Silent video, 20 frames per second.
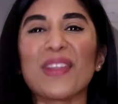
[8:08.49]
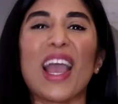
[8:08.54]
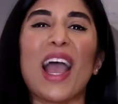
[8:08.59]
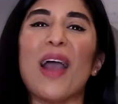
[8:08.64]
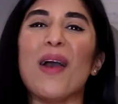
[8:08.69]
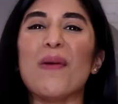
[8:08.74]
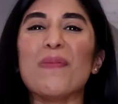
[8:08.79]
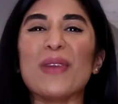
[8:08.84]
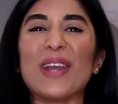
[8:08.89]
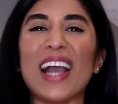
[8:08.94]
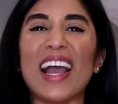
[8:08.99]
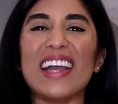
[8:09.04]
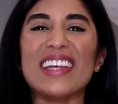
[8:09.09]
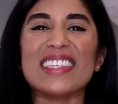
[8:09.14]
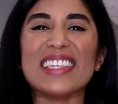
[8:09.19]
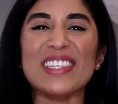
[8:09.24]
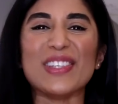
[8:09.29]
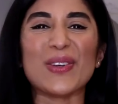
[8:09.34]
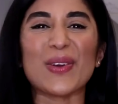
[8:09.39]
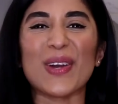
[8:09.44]
I hope you
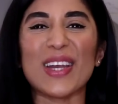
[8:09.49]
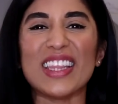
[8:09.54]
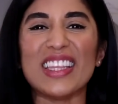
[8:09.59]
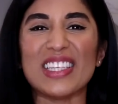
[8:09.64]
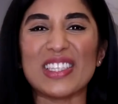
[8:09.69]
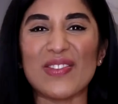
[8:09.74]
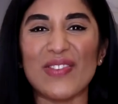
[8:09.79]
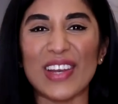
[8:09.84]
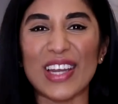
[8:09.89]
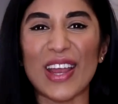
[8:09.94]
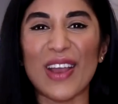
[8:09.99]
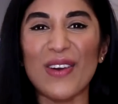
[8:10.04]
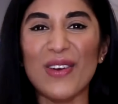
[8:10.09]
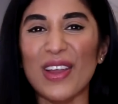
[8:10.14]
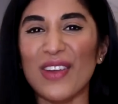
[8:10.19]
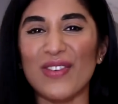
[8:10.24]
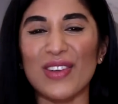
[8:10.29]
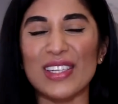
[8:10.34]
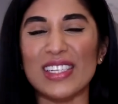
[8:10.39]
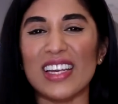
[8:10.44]
guys enjoyed this video.
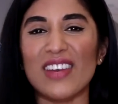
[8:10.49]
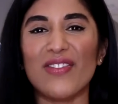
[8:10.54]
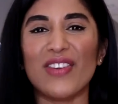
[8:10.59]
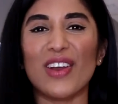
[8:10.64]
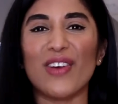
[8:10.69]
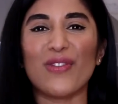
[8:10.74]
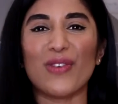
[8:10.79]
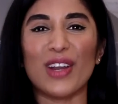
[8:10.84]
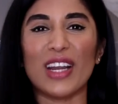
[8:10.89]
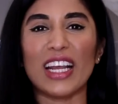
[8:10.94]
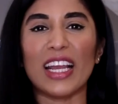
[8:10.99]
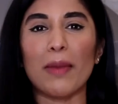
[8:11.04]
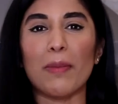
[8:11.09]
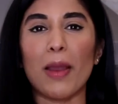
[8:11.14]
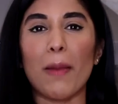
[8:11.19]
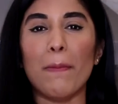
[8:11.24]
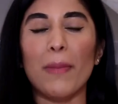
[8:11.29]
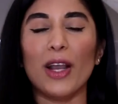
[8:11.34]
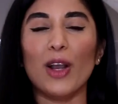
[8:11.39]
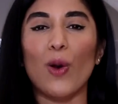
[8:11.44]
If you did, feel free to give
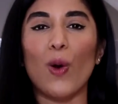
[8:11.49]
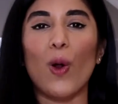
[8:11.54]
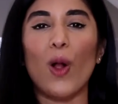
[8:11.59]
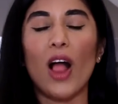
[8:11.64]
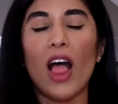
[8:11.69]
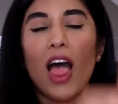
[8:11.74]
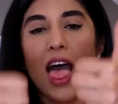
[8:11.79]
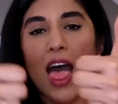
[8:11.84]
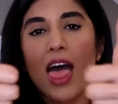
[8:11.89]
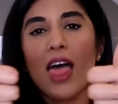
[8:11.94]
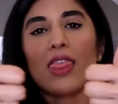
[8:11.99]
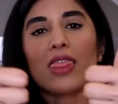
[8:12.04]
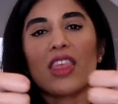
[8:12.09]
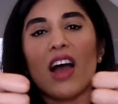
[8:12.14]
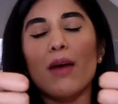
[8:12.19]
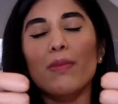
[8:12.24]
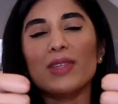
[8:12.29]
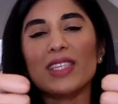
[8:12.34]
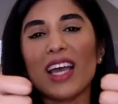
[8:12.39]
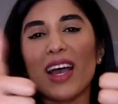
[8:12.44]
me a big ol'
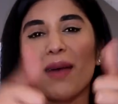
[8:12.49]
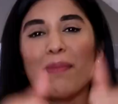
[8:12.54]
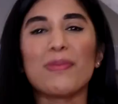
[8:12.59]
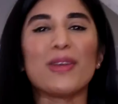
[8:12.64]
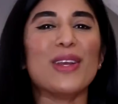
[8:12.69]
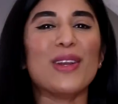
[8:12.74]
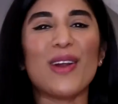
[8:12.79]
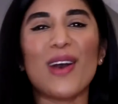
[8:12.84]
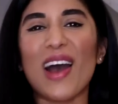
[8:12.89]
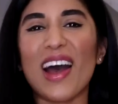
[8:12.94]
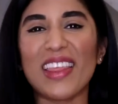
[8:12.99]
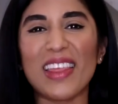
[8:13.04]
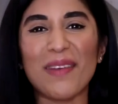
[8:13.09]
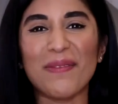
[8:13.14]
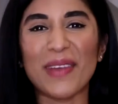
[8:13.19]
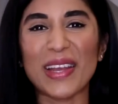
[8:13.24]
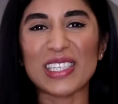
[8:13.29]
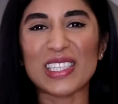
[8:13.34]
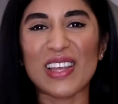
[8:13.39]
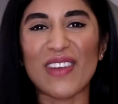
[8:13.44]
thumbs up. You know how that
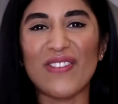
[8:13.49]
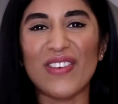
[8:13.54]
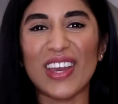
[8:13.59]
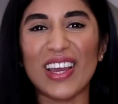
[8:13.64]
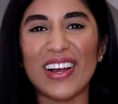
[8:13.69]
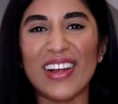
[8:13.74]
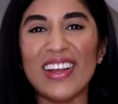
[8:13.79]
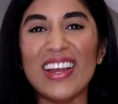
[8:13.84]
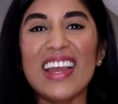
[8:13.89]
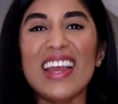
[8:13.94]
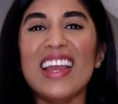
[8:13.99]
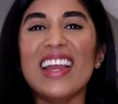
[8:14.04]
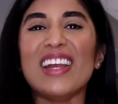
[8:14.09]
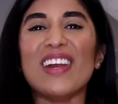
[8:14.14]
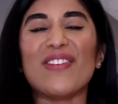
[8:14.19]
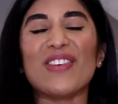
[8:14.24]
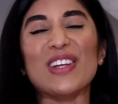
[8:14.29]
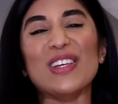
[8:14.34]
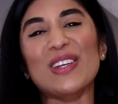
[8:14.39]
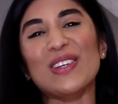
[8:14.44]
makes me feel.
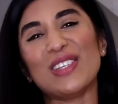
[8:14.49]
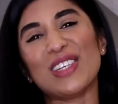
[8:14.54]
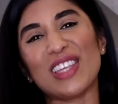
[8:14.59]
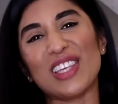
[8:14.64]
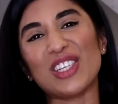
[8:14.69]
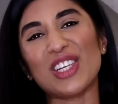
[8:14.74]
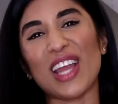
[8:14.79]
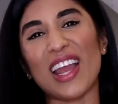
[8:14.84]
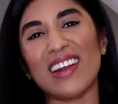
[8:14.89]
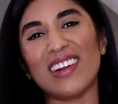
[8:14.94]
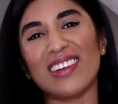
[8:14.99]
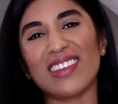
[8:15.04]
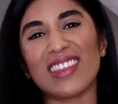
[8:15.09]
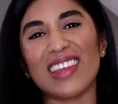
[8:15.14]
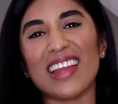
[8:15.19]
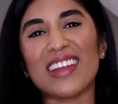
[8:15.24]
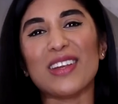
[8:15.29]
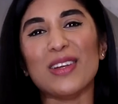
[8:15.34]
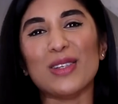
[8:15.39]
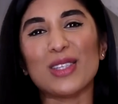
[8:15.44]
If you're new to the channel,
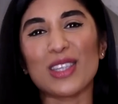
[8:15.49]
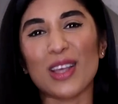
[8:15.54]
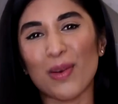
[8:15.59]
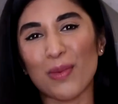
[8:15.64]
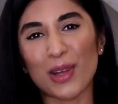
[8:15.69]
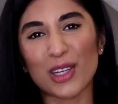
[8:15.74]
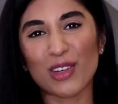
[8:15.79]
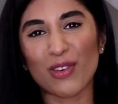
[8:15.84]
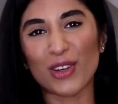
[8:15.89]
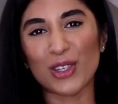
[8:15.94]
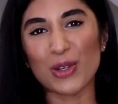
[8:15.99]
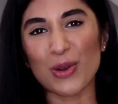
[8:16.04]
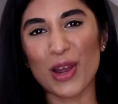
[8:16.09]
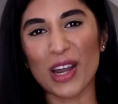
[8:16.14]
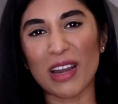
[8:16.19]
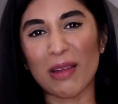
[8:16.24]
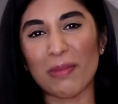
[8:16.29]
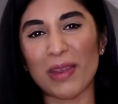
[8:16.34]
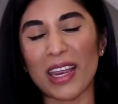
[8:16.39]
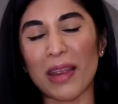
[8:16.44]
thank you so much for
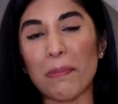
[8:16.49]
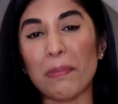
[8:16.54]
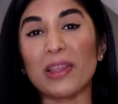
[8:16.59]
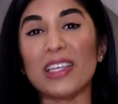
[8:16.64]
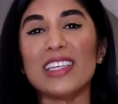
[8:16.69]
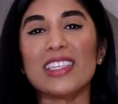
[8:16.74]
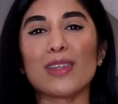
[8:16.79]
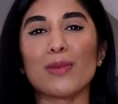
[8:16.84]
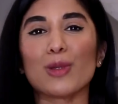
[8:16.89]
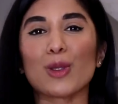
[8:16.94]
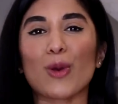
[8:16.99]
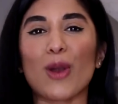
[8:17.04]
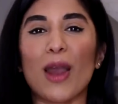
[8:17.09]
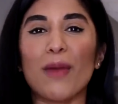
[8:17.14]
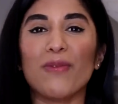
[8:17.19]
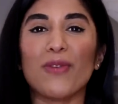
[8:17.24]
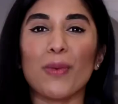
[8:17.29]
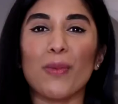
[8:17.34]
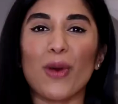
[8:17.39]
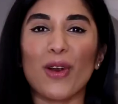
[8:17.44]
joining me. Please
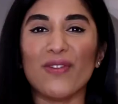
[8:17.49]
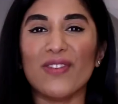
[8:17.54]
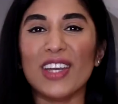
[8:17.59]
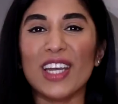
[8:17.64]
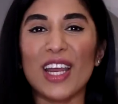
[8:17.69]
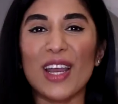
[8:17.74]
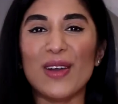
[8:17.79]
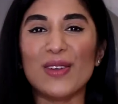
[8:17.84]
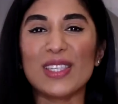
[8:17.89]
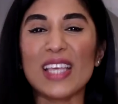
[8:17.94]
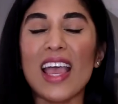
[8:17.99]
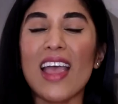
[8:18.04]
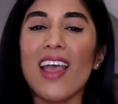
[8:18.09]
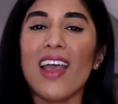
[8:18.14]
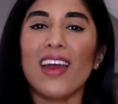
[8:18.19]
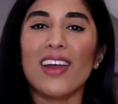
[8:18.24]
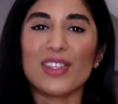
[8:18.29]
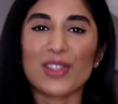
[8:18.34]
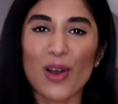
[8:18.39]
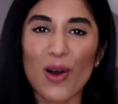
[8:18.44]
subscribe for more videos.
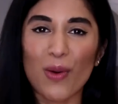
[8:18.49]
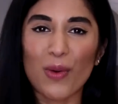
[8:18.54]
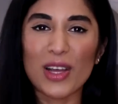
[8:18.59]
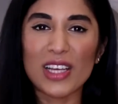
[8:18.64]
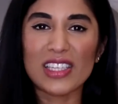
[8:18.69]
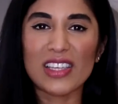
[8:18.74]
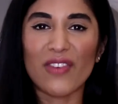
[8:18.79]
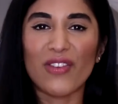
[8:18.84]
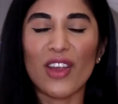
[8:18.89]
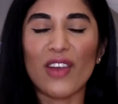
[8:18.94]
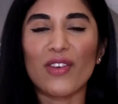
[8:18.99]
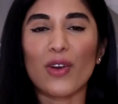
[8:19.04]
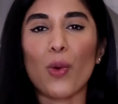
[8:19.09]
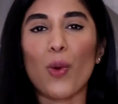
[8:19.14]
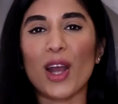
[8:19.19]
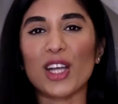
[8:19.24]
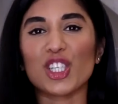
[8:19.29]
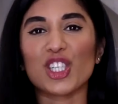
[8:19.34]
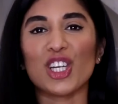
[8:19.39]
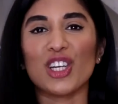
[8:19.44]
And as always, if you have a
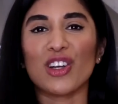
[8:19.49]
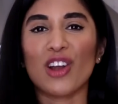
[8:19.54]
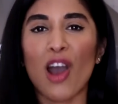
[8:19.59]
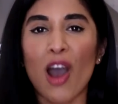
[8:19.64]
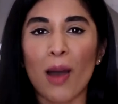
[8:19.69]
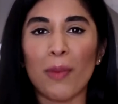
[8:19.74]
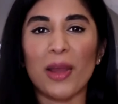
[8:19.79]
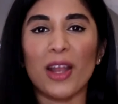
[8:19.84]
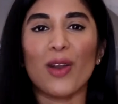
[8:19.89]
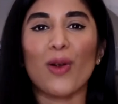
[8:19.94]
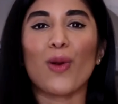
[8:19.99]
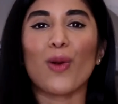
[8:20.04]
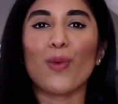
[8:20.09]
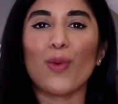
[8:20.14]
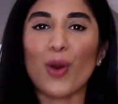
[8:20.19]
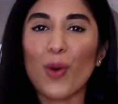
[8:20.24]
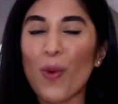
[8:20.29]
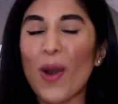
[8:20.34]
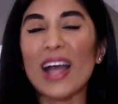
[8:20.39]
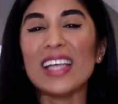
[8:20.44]
question, comment, or
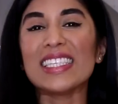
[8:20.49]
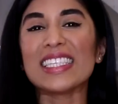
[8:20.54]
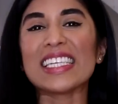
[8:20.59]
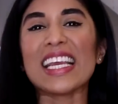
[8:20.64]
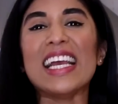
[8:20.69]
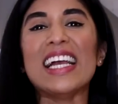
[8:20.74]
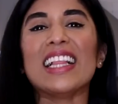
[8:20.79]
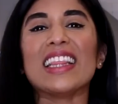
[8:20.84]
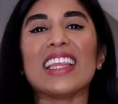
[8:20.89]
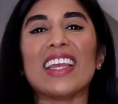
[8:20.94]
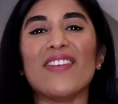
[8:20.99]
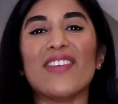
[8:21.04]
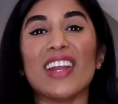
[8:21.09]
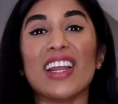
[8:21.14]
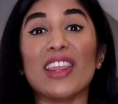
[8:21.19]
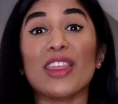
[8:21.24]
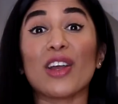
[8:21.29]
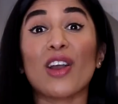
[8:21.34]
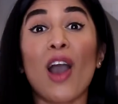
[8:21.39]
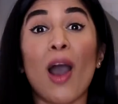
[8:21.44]
request, leave it
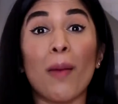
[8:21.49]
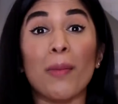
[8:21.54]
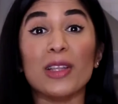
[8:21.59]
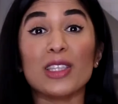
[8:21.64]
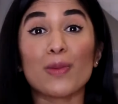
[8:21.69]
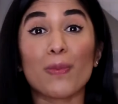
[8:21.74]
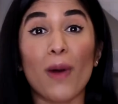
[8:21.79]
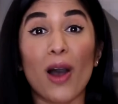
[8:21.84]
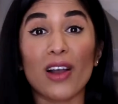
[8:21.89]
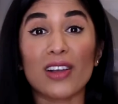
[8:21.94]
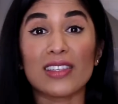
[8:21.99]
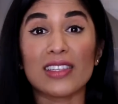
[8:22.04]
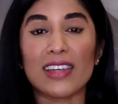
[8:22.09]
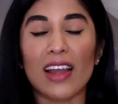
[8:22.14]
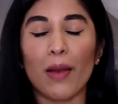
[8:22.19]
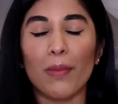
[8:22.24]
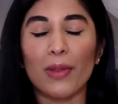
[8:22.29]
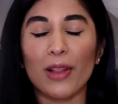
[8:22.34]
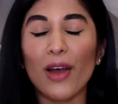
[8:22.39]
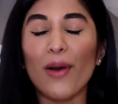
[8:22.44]
in the comments box
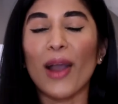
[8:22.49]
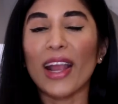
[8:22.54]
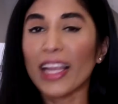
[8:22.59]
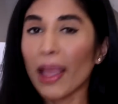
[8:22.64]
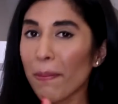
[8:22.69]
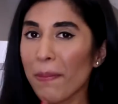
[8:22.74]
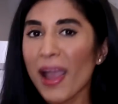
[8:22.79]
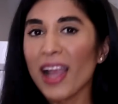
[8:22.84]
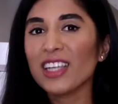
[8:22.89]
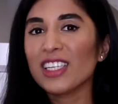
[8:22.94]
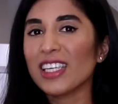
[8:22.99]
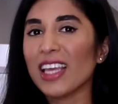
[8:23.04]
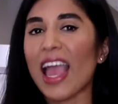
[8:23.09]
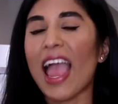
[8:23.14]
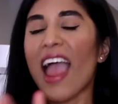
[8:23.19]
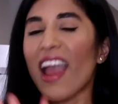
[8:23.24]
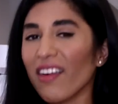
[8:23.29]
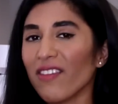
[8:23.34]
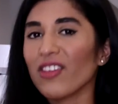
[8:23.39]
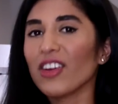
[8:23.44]
down below. I get back
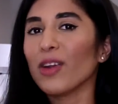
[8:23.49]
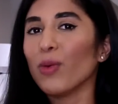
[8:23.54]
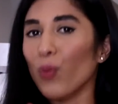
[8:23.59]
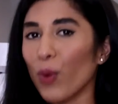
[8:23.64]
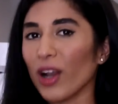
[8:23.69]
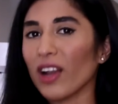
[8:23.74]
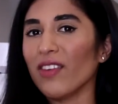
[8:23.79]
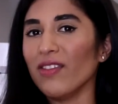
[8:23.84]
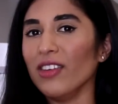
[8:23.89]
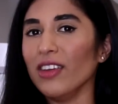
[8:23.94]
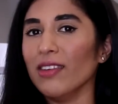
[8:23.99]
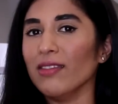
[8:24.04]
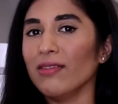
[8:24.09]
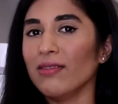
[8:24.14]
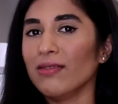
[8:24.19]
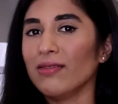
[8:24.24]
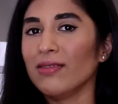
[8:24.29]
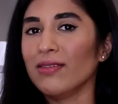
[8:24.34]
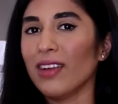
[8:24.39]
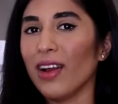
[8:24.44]
to every one of you,
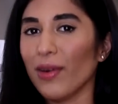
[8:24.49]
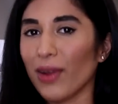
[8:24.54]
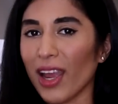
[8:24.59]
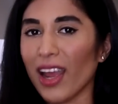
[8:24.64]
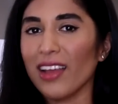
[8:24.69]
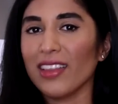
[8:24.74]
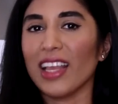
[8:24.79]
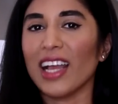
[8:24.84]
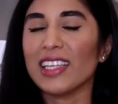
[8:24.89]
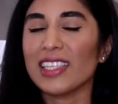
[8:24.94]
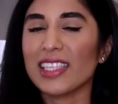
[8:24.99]
okay?